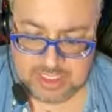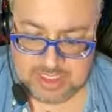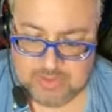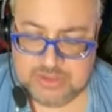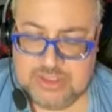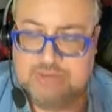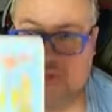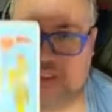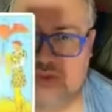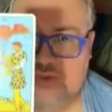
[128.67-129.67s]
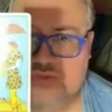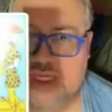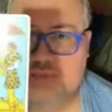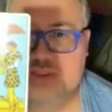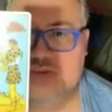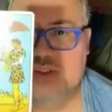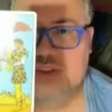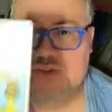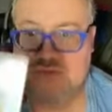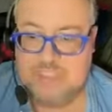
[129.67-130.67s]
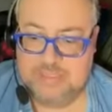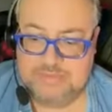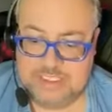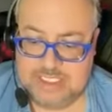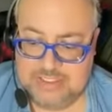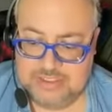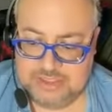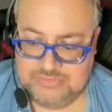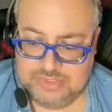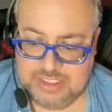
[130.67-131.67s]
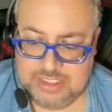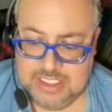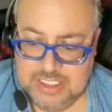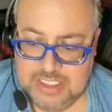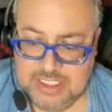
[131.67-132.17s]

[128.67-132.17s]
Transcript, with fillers: Um, also have the two of cups. So the two of cups, I kind of just feel like